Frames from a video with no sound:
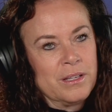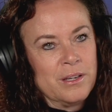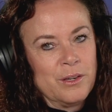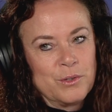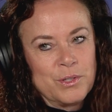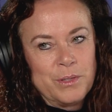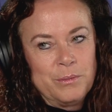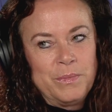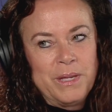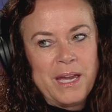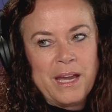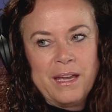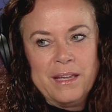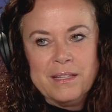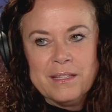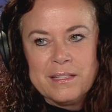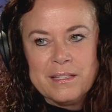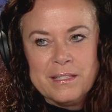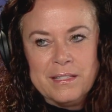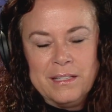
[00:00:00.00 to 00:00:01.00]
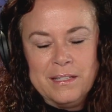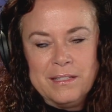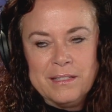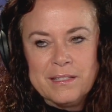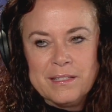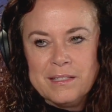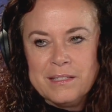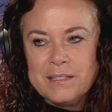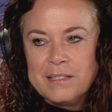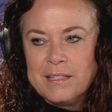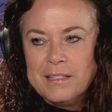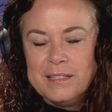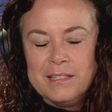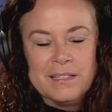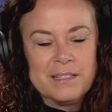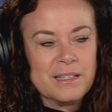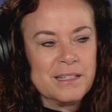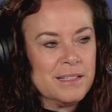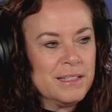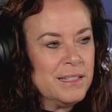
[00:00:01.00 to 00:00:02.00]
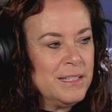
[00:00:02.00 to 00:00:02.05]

that goes in behind the scenes is these